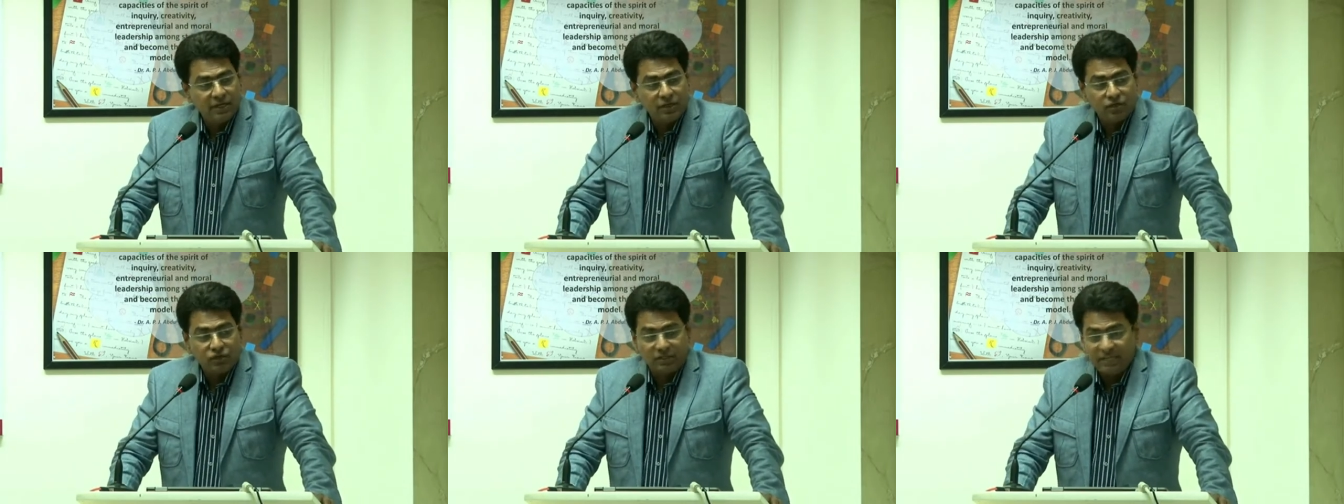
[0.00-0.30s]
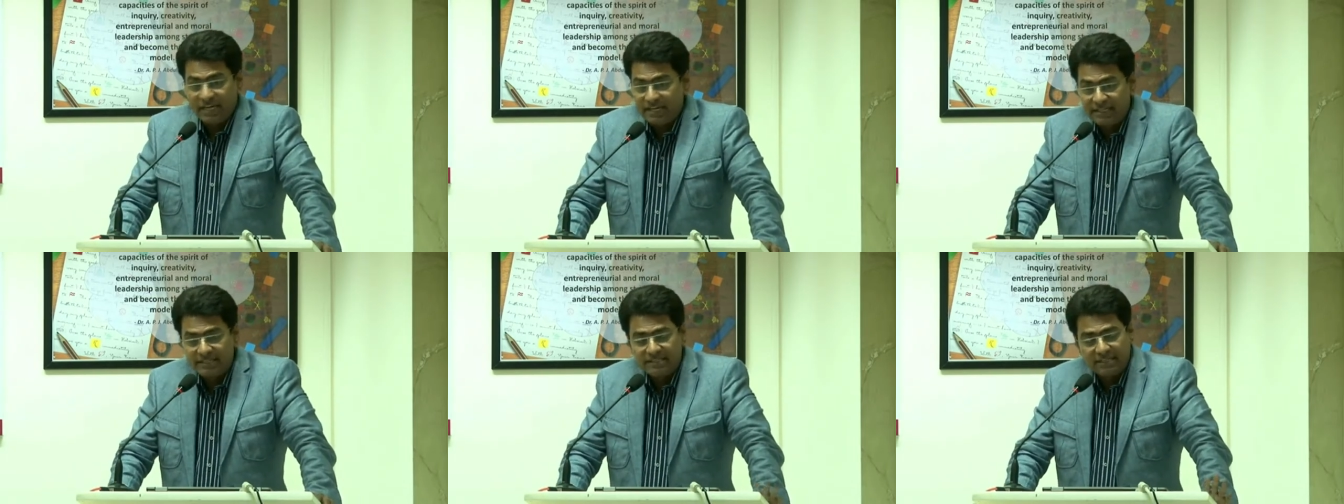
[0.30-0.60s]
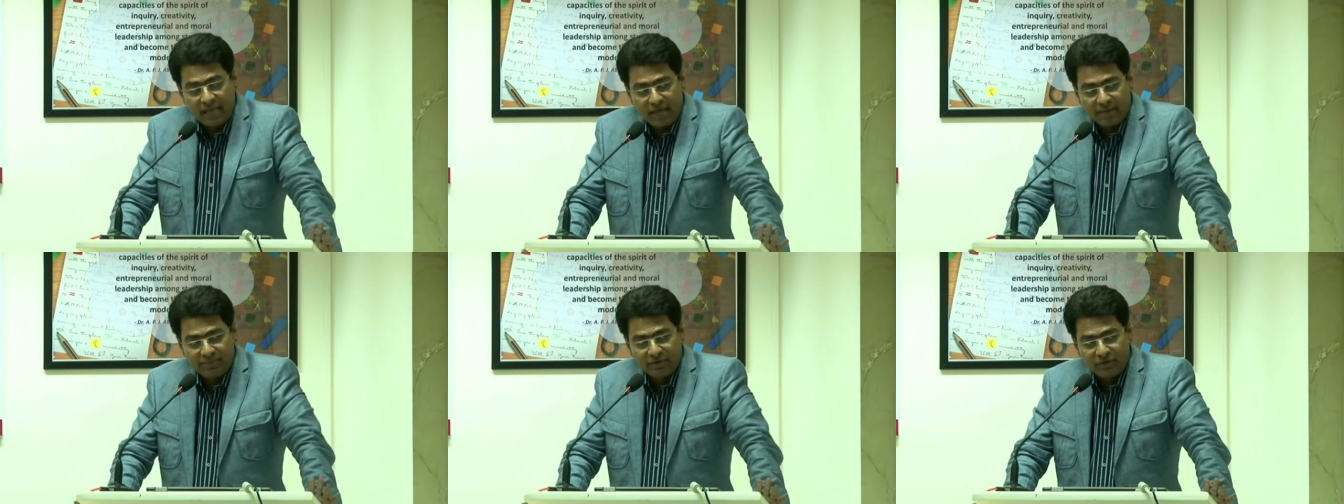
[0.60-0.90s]
So that
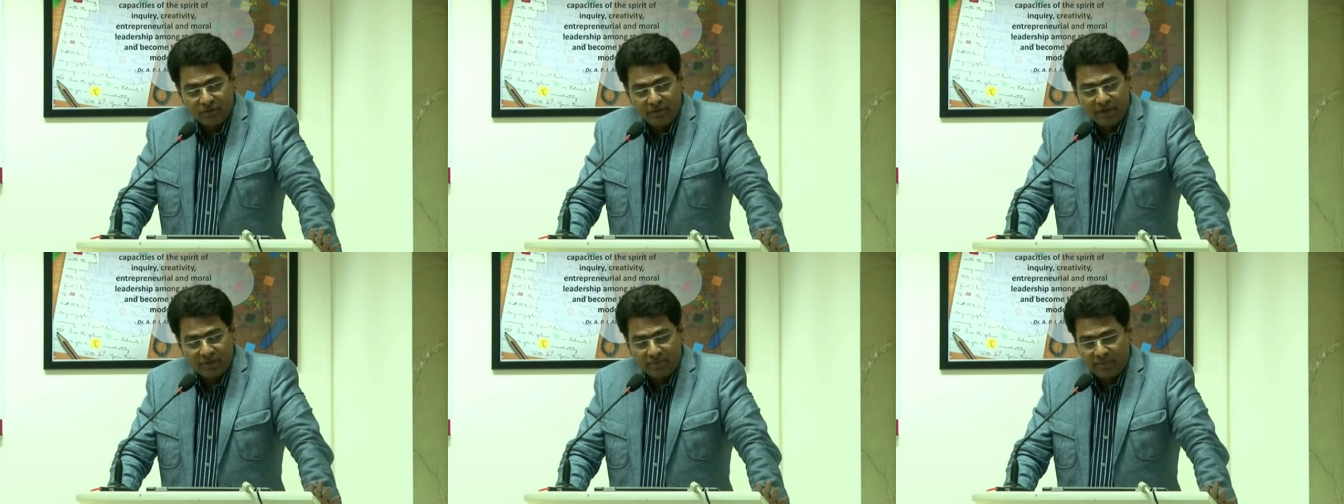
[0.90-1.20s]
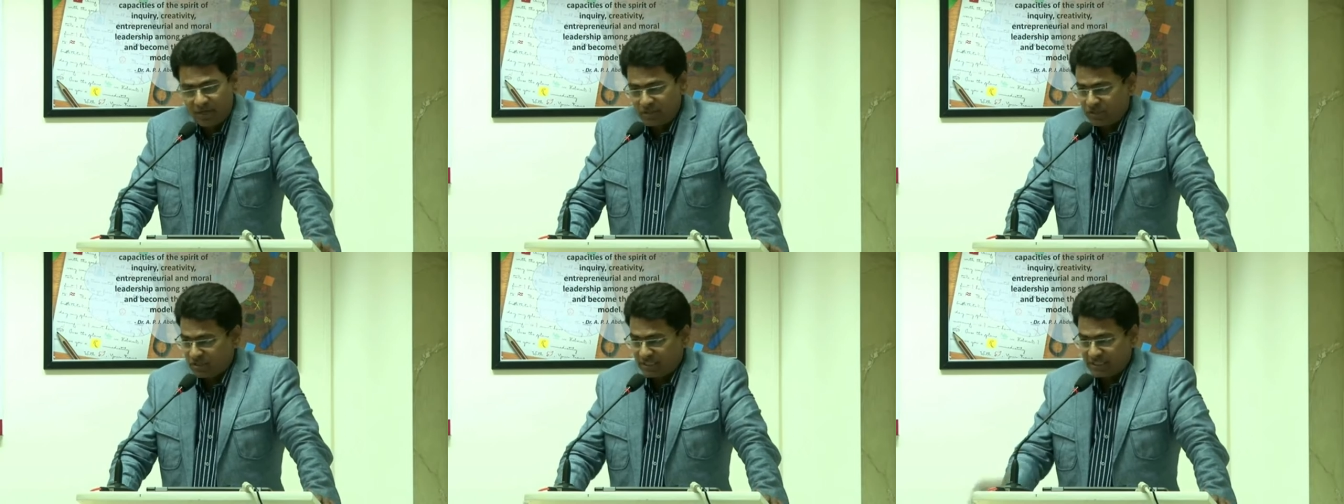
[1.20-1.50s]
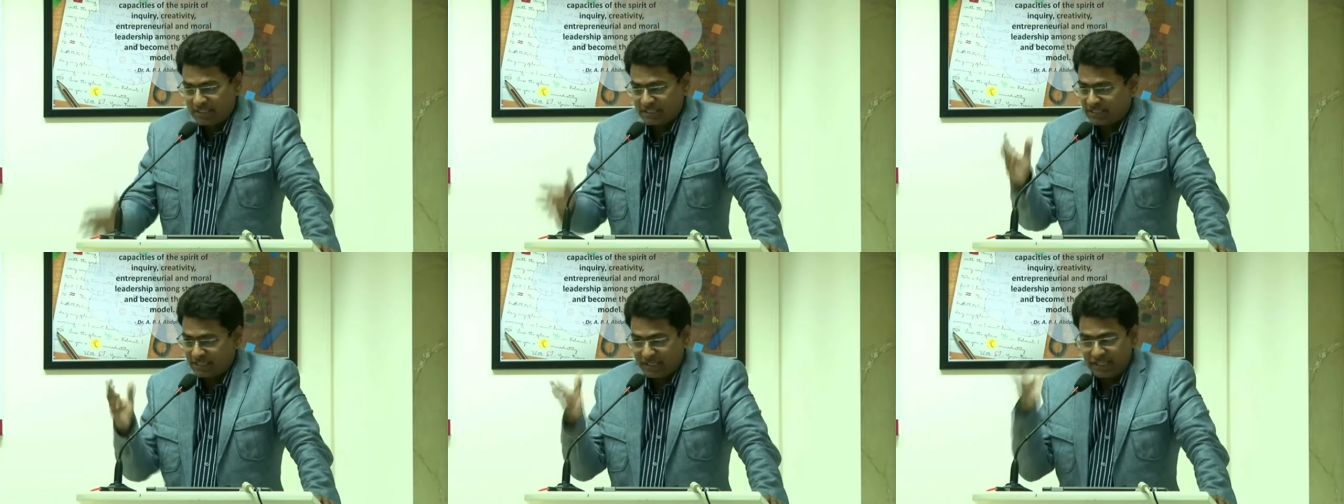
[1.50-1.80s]
doesn't happen very much.
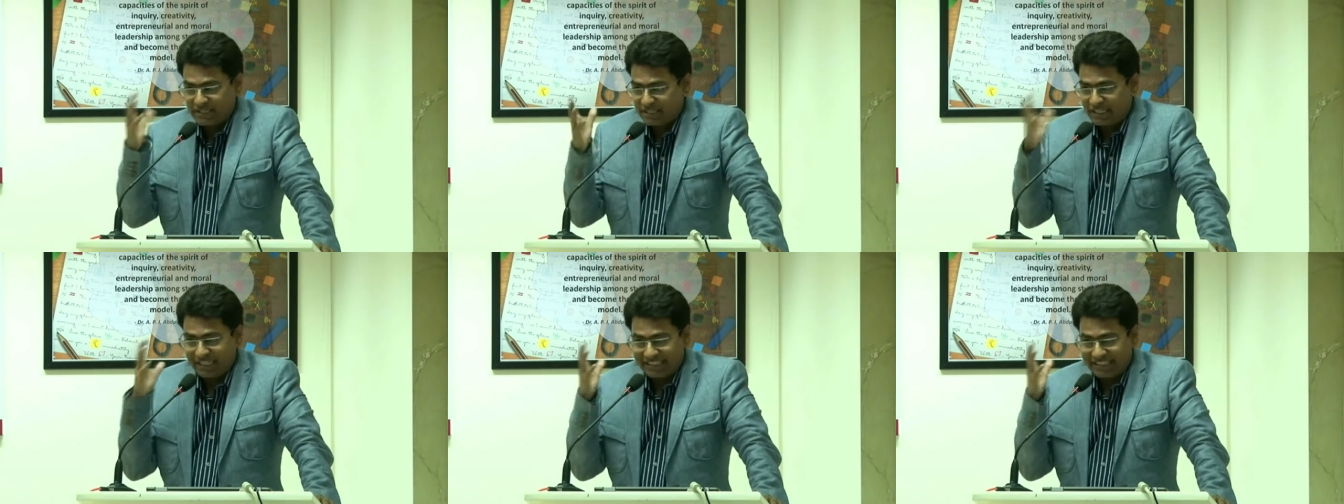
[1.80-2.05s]
It's, it's,